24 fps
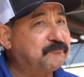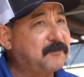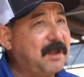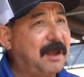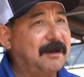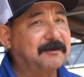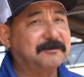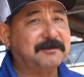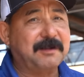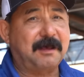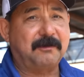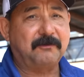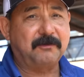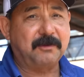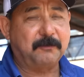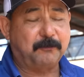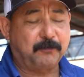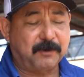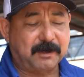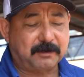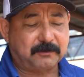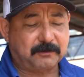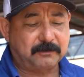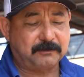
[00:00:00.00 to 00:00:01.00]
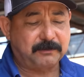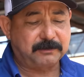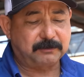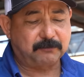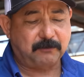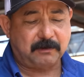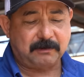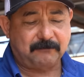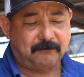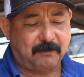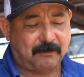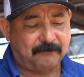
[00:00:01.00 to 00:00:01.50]
Asado de puerco is
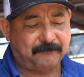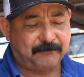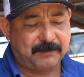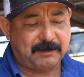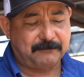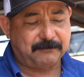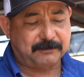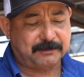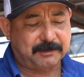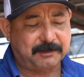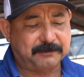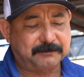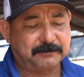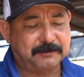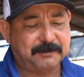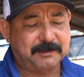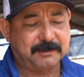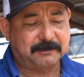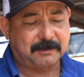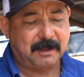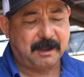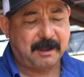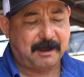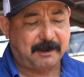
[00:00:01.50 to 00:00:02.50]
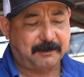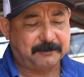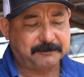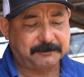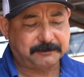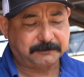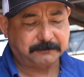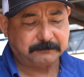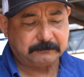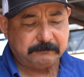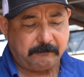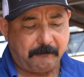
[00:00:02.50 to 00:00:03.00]
one of our favorite things to eat at the house.
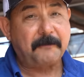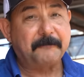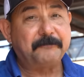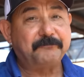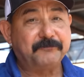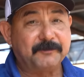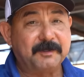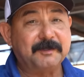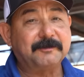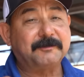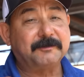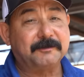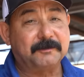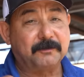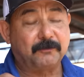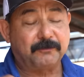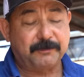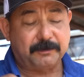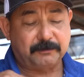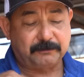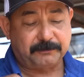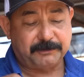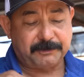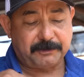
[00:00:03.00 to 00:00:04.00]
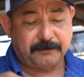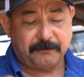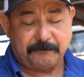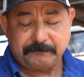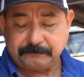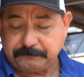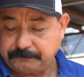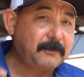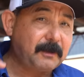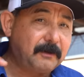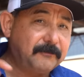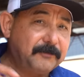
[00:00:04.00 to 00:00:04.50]
This is the real deal.
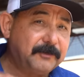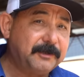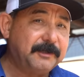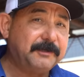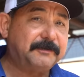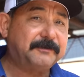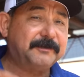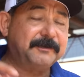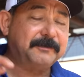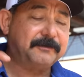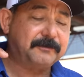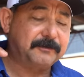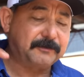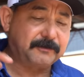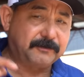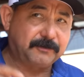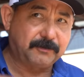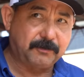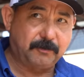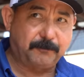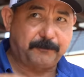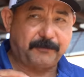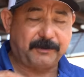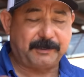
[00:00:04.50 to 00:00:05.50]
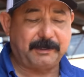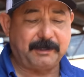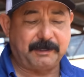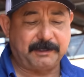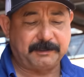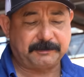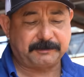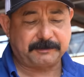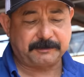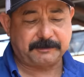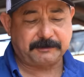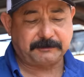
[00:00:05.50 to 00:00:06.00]
This is super
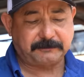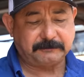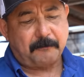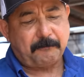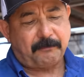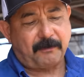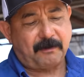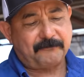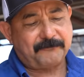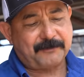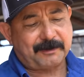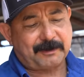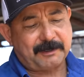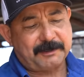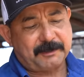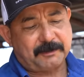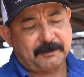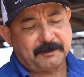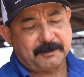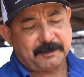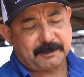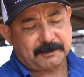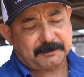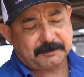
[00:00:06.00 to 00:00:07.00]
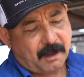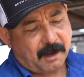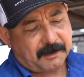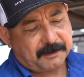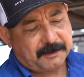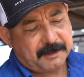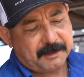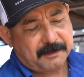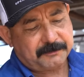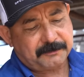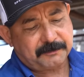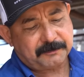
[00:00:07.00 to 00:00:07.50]
delicious, perfectly cooked.
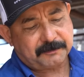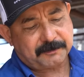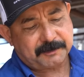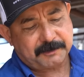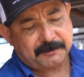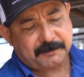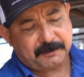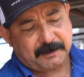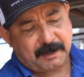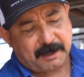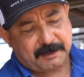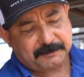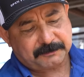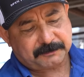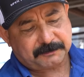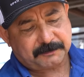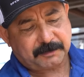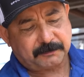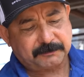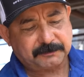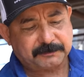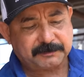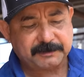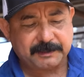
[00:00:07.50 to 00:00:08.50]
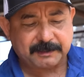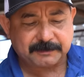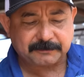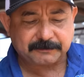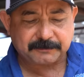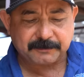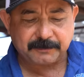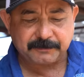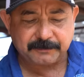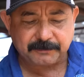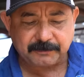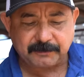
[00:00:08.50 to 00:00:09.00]
Again, you see the nice toasty
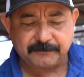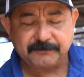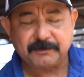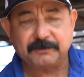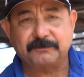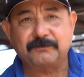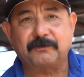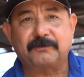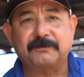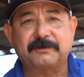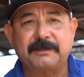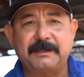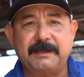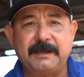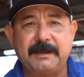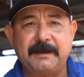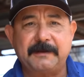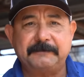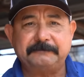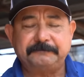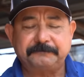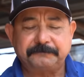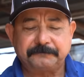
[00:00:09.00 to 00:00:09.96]
exterior of the tortilla.